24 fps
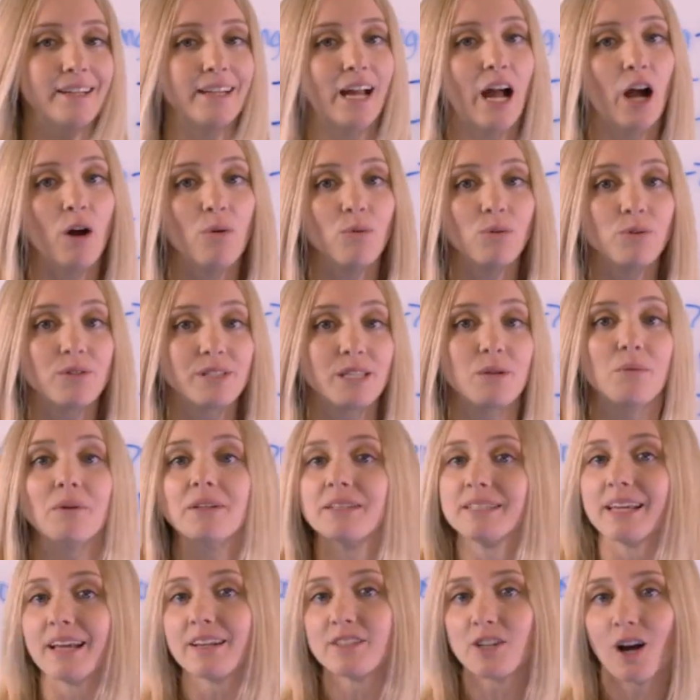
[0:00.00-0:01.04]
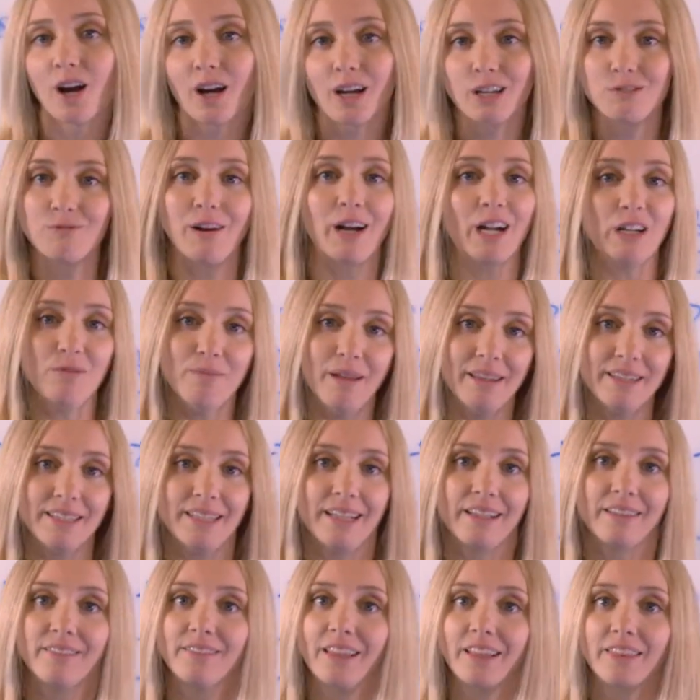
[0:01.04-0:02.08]
I will see what TikTok is
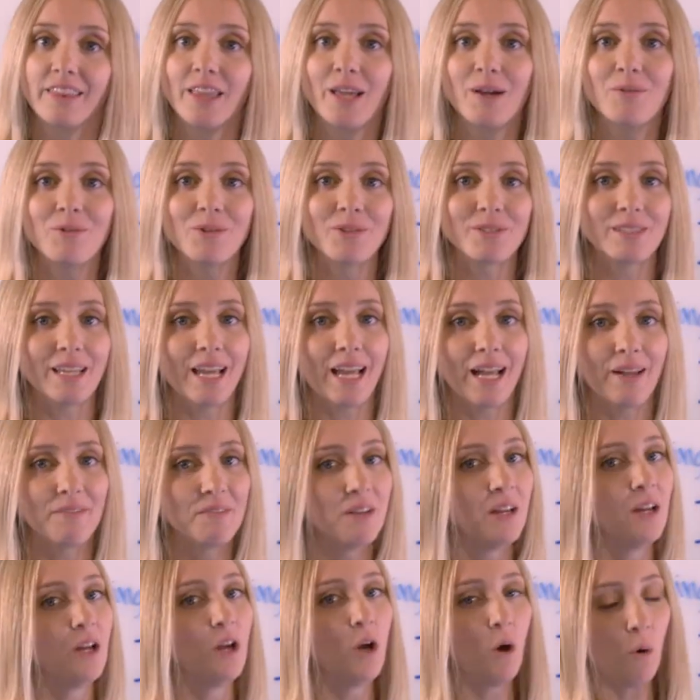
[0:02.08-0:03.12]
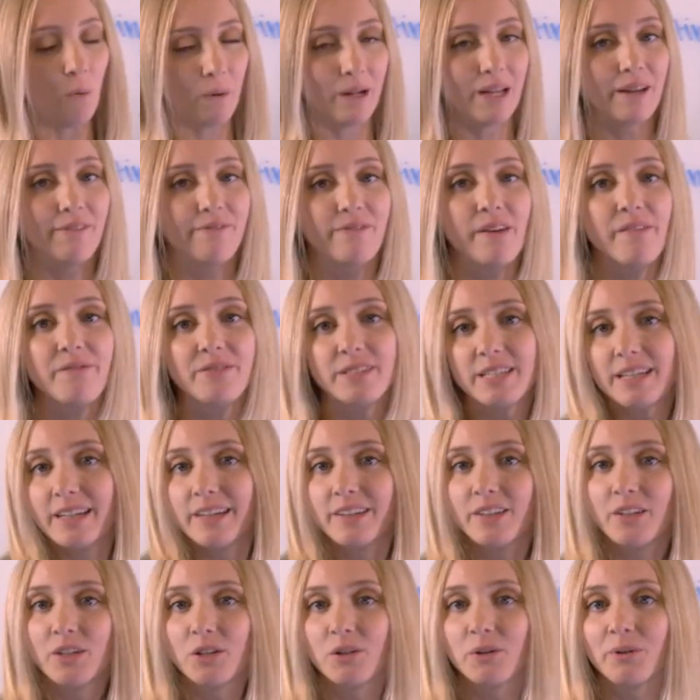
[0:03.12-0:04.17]
recommending. Like they will say, We have
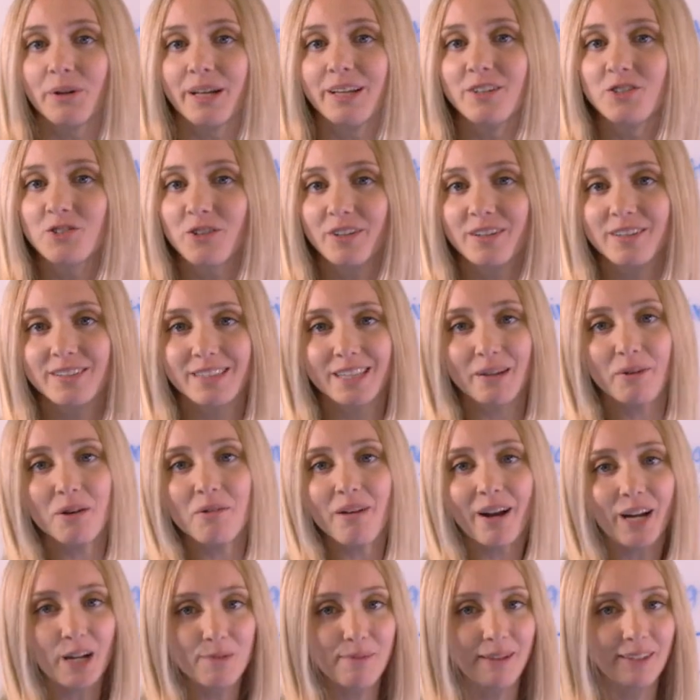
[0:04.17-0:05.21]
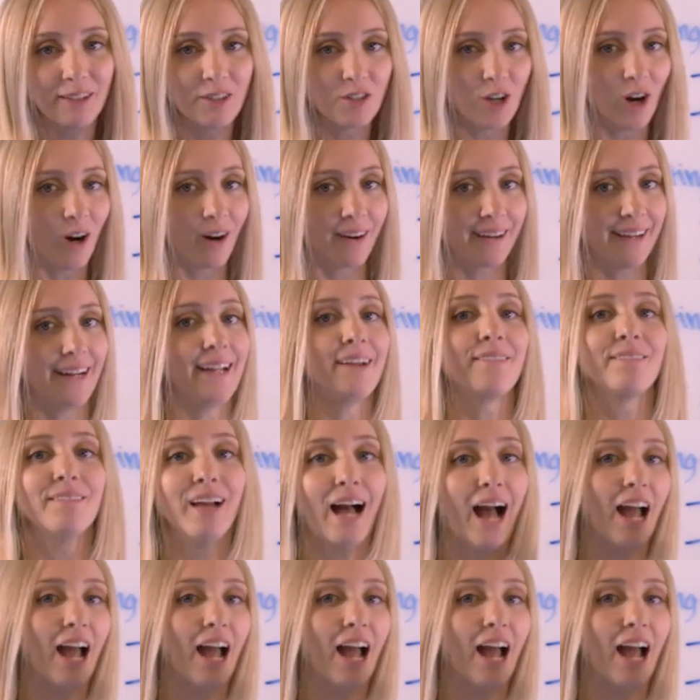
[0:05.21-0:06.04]
15 new interests that we recommend you targeting.